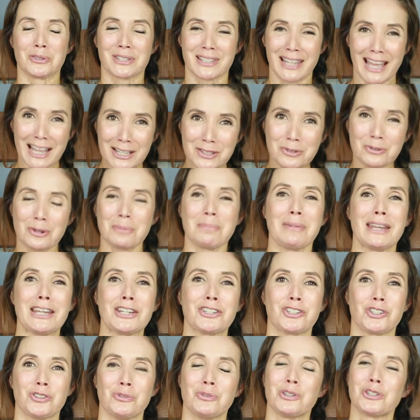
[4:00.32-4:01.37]
That's what
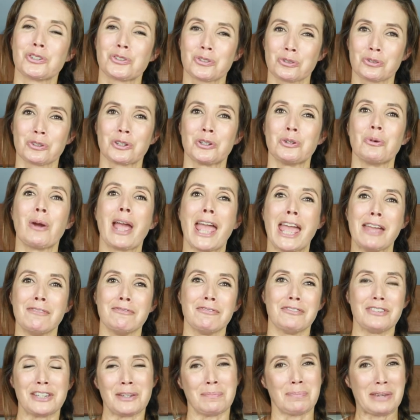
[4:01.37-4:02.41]
makes you a true
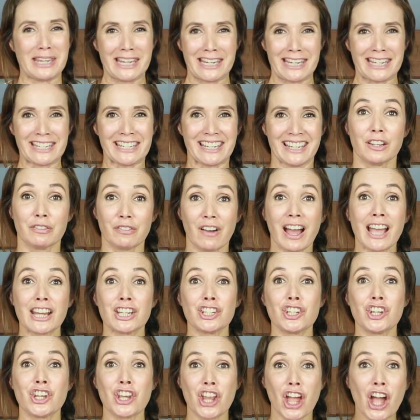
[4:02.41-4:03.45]
MVP. If I
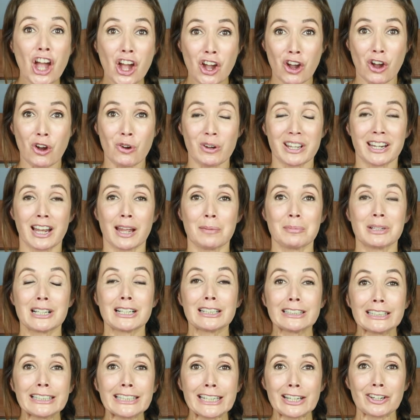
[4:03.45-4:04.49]
know and I'm
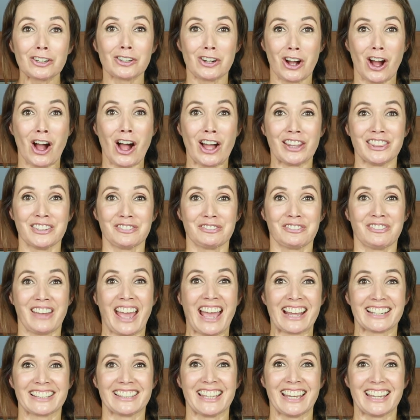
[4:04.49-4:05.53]
clear on the
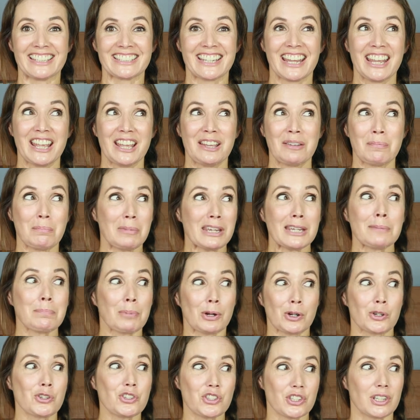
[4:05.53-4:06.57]
fact that me
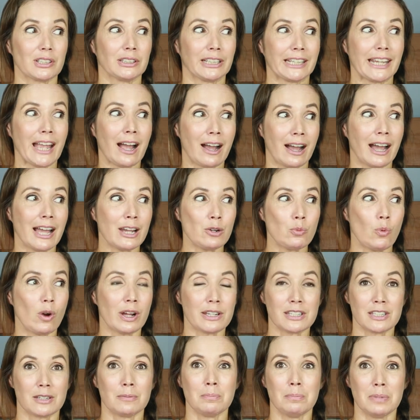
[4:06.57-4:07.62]
personally, I
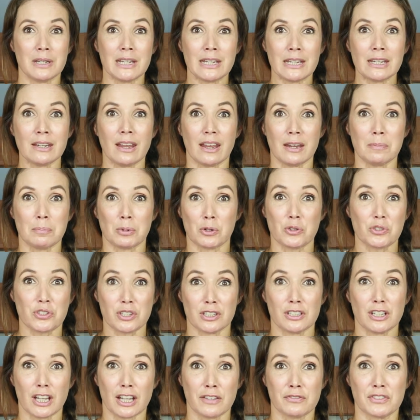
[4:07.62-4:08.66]
want to be a
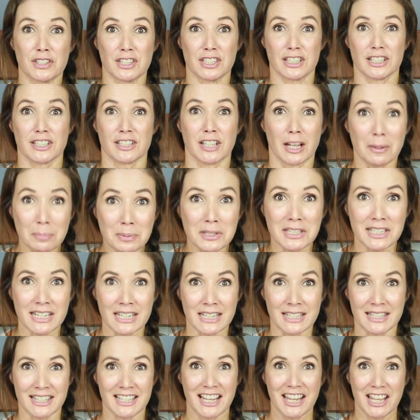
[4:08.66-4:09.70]
person of
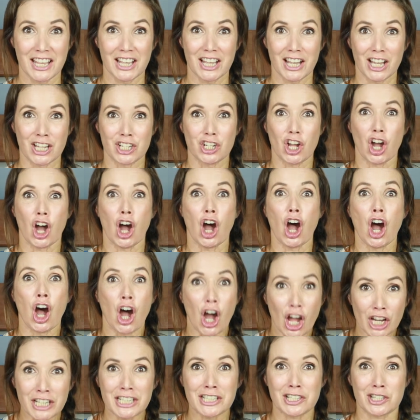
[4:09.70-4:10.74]
substance, an
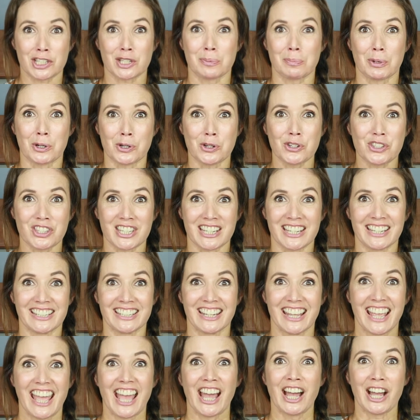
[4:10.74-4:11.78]
honest person,
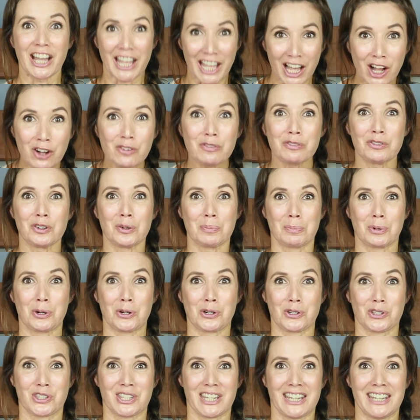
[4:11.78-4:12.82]
a helpful
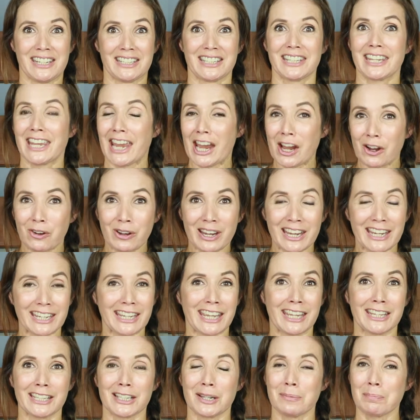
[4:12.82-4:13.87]
person, caring
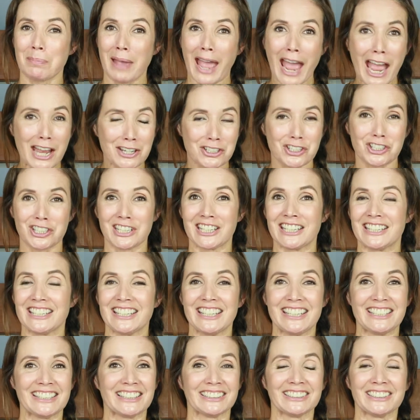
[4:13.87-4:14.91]
and compassionate
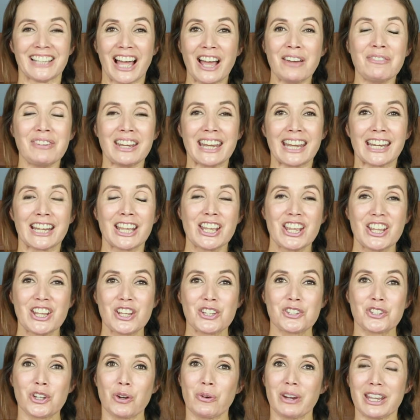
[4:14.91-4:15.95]
and loving.
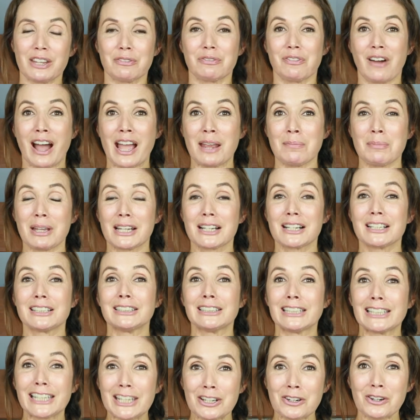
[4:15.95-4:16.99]
So if I'm
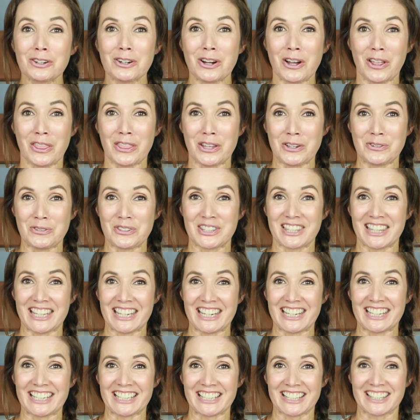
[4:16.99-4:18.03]
clear on those
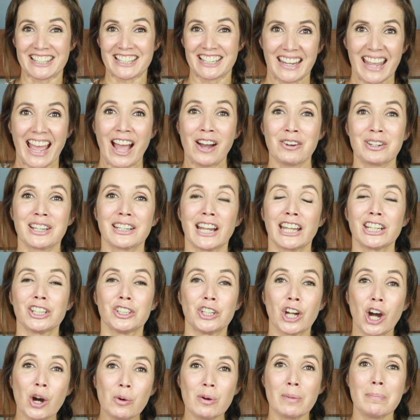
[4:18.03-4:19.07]
things, how can I
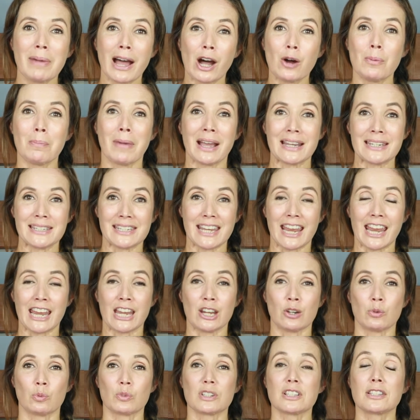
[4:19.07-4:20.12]
go about my
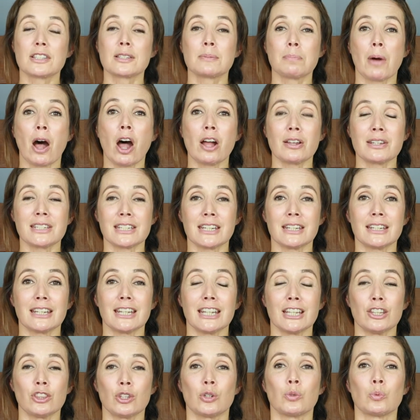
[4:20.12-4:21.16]
day responding
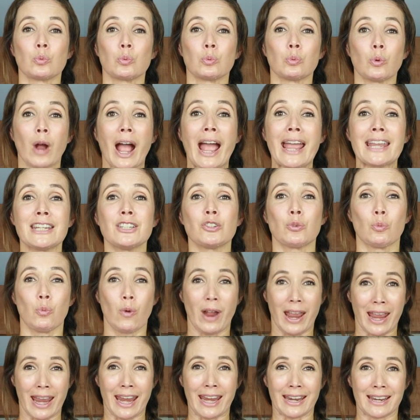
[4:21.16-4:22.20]
in the right
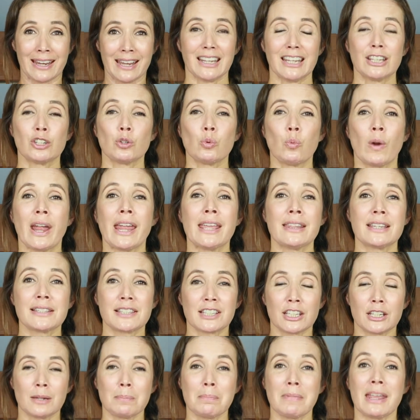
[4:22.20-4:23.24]
way, in a way that's
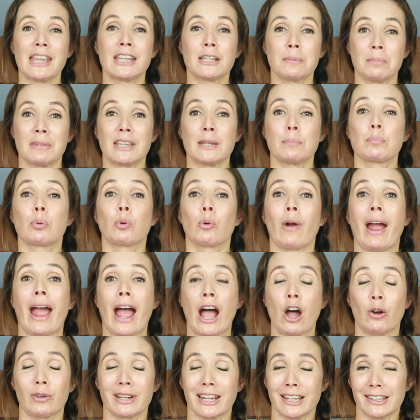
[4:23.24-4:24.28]
going to make me
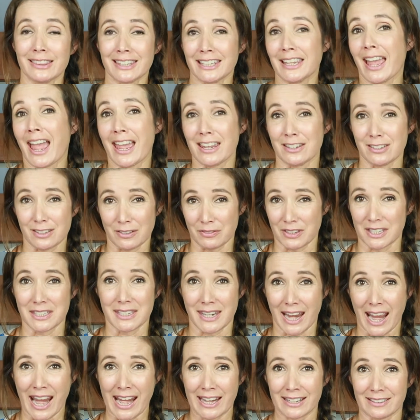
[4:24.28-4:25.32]
proud at the end of the
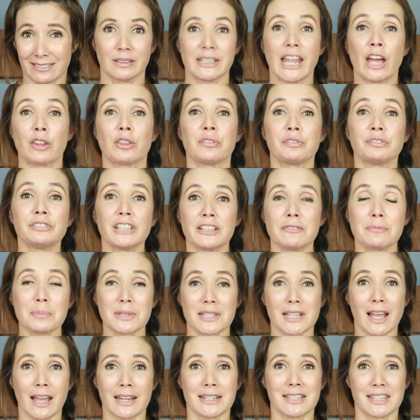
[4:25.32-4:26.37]
day? Now, the flip
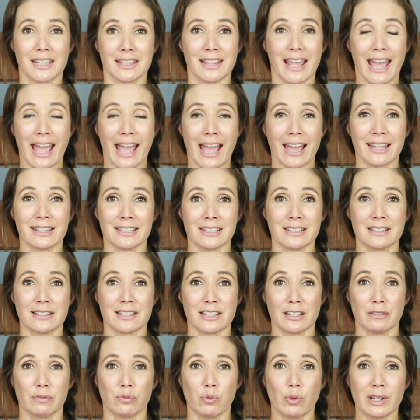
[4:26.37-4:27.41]
side to that is
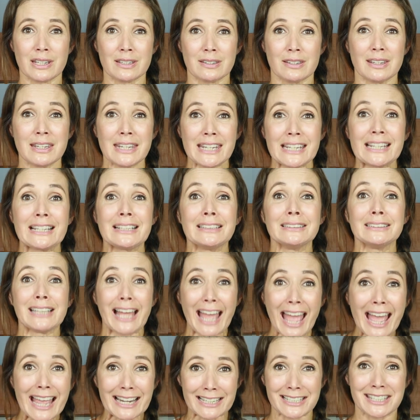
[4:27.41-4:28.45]
if we
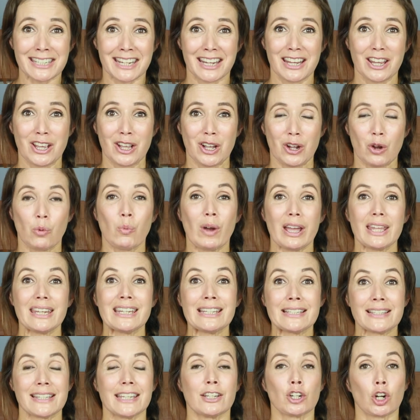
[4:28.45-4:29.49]
neglect what
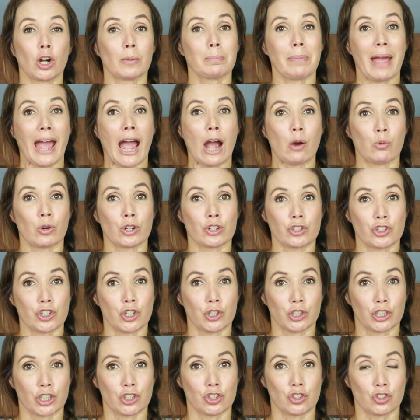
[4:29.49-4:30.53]
is in our power to
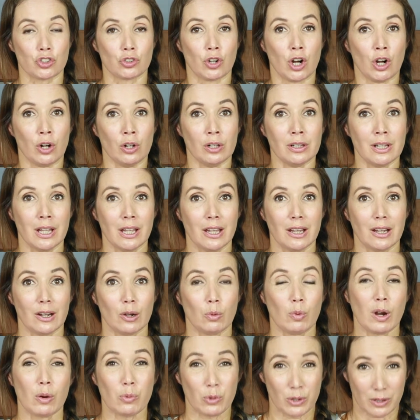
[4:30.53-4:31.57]
control,
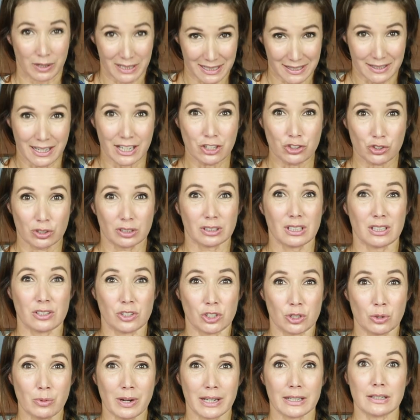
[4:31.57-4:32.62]
what we're essentially
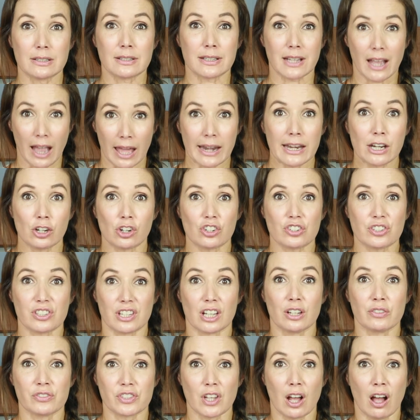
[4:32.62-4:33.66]
doing is cutting
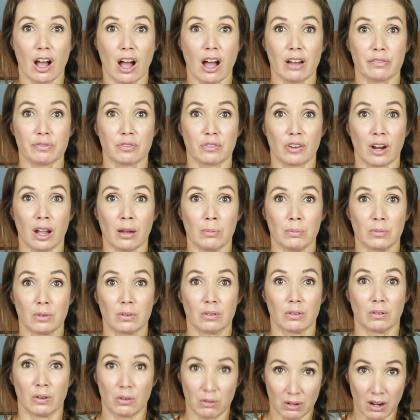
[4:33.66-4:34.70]
ourselves off from
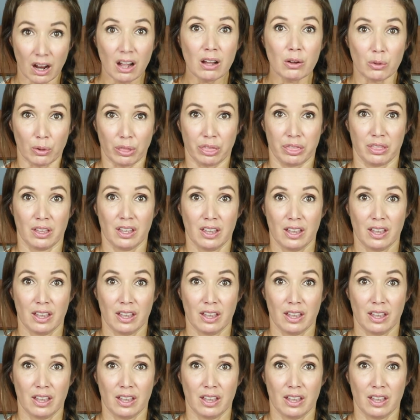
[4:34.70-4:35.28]
growth,